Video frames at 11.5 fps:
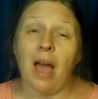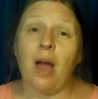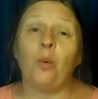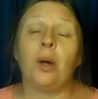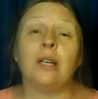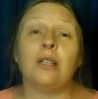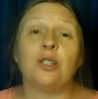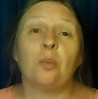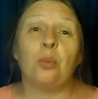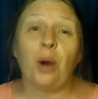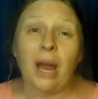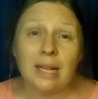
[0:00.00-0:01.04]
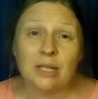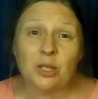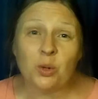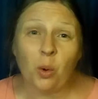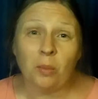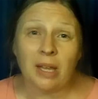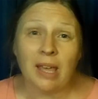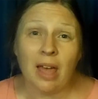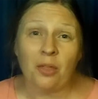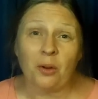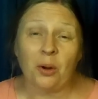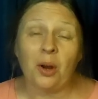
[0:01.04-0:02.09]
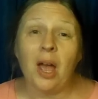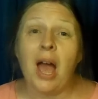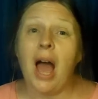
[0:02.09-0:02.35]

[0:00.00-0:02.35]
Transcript: I want us to brainstorm together.